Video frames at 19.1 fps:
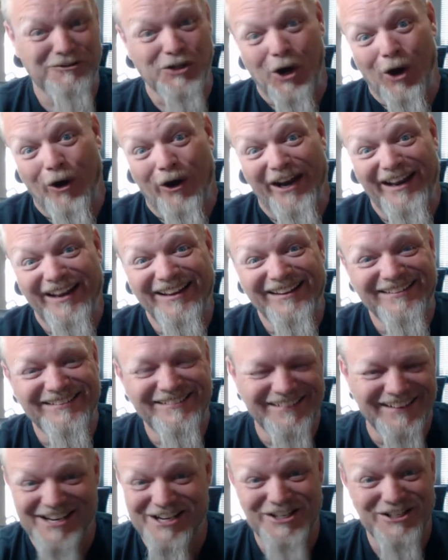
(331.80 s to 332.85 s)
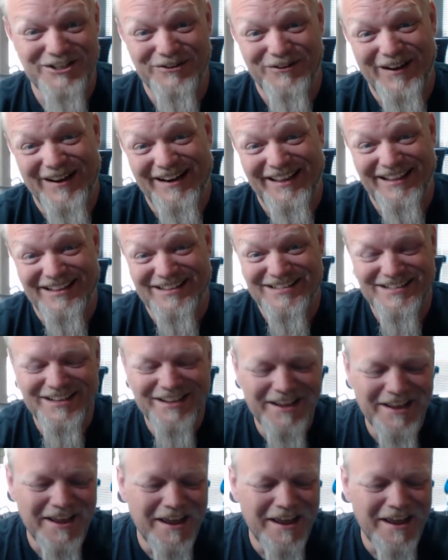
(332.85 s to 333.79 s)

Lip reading: Sorry. This is the way it is.